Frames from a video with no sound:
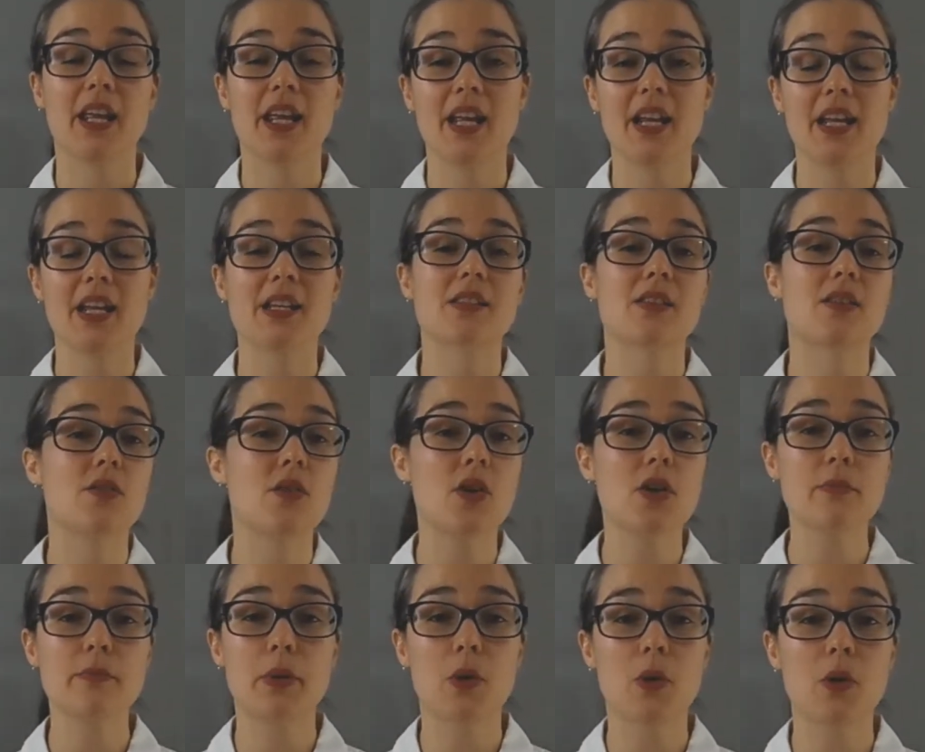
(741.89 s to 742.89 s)
It is
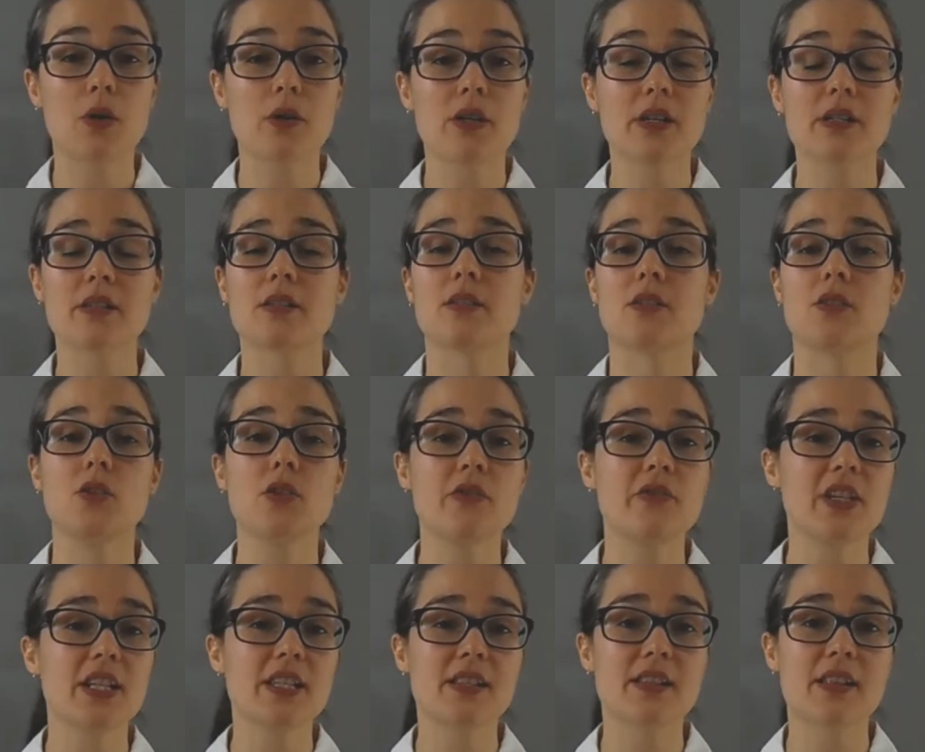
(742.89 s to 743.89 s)
non-porous,
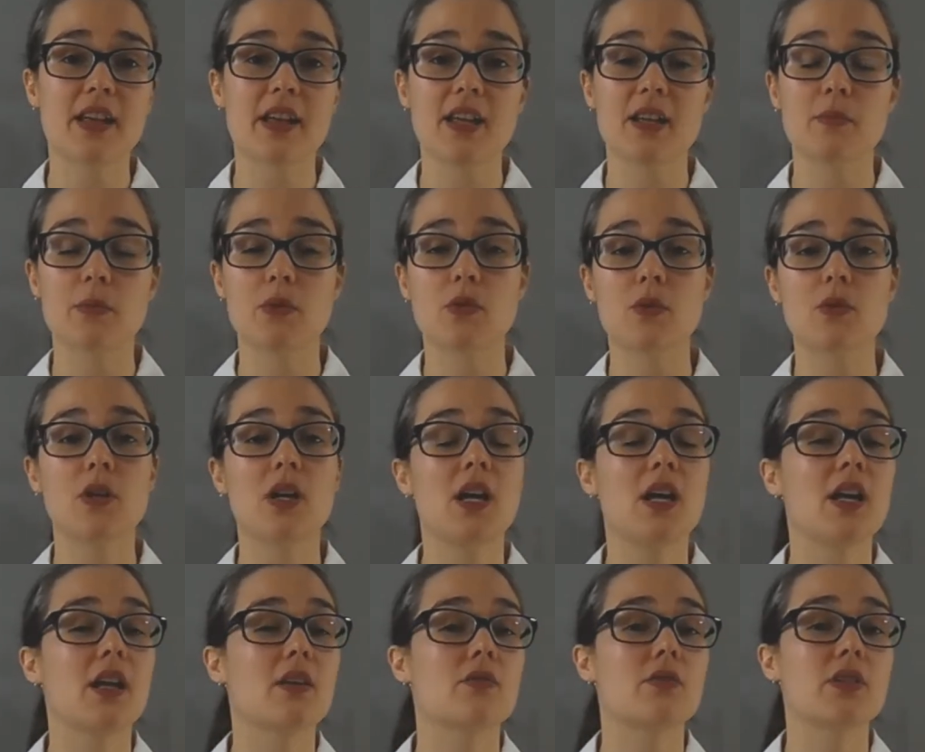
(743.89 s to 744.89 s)
UV stable,
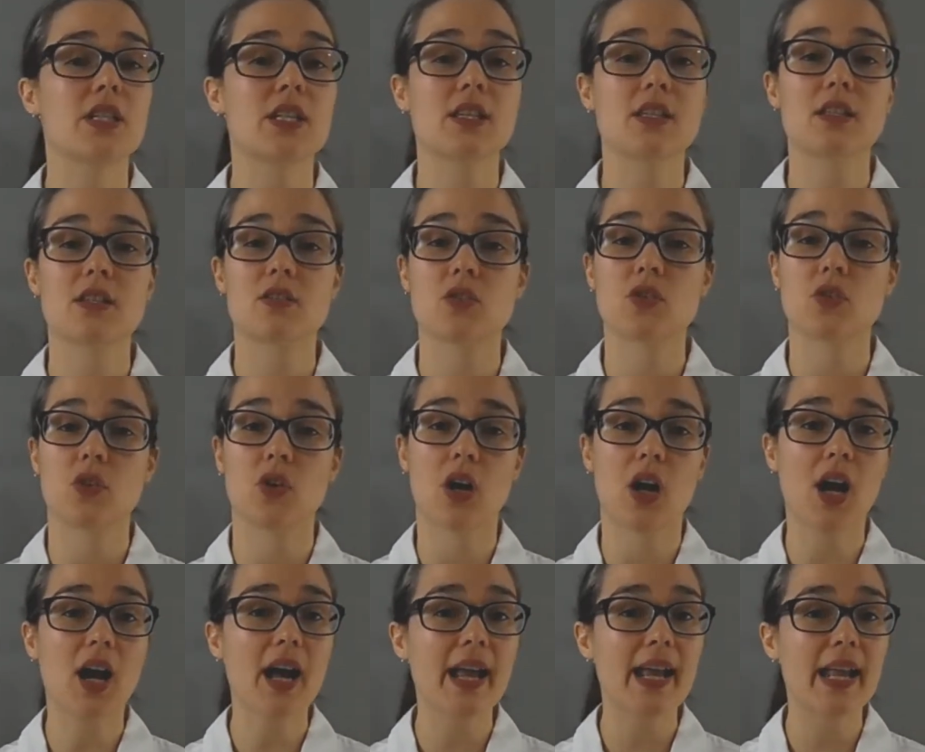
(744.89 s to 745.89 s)
resistant to
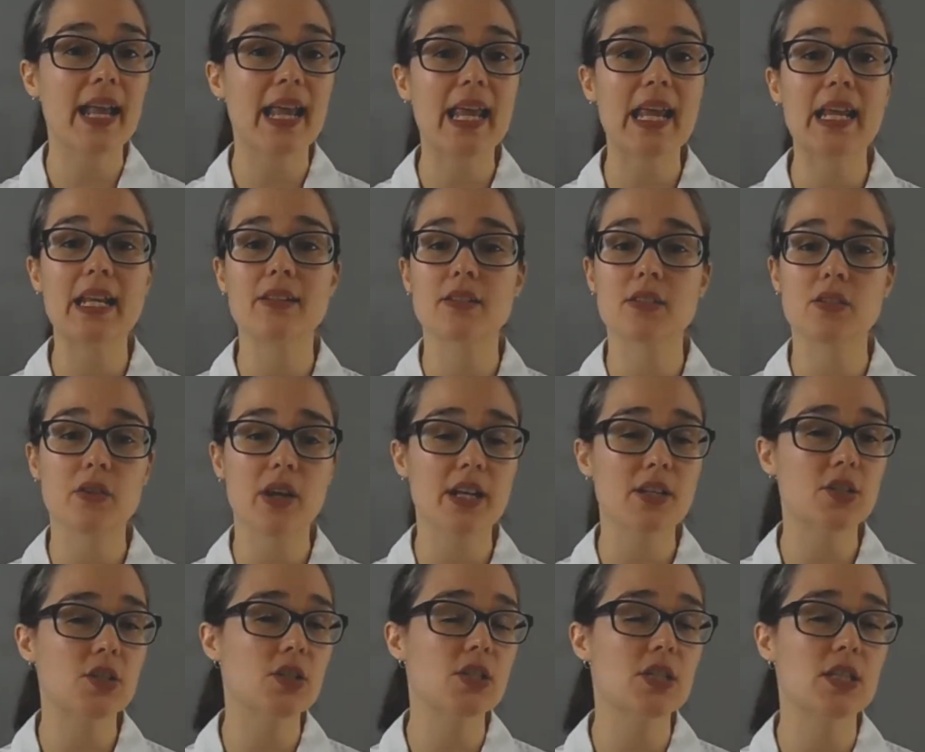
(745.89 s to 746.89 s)
high heat,
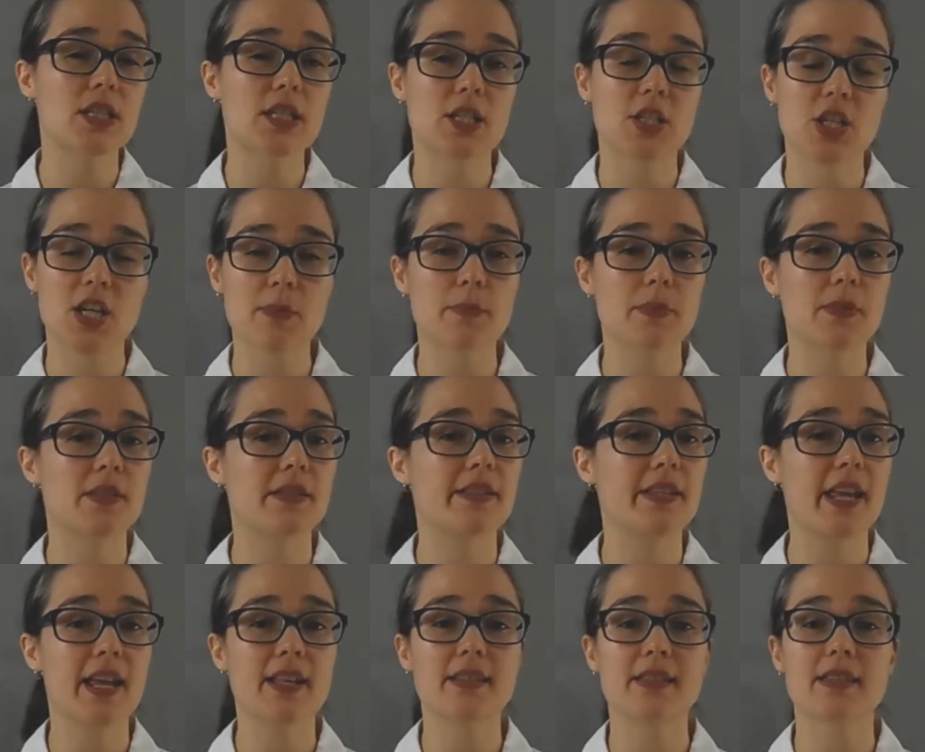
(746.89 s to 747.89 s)
scratches, chips,
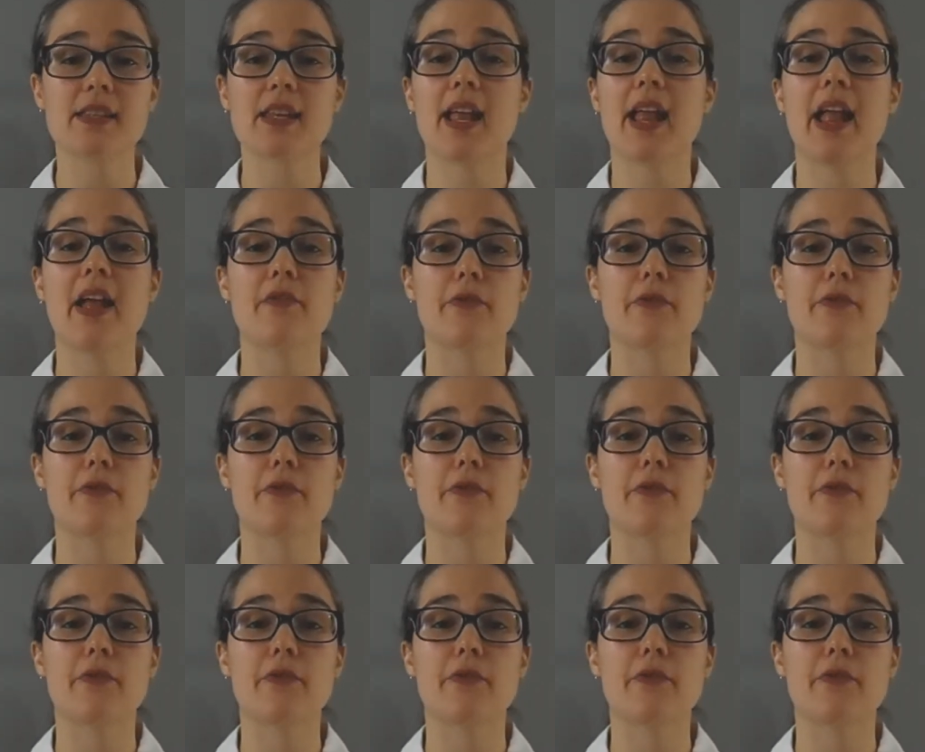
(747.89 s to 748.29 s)
dents,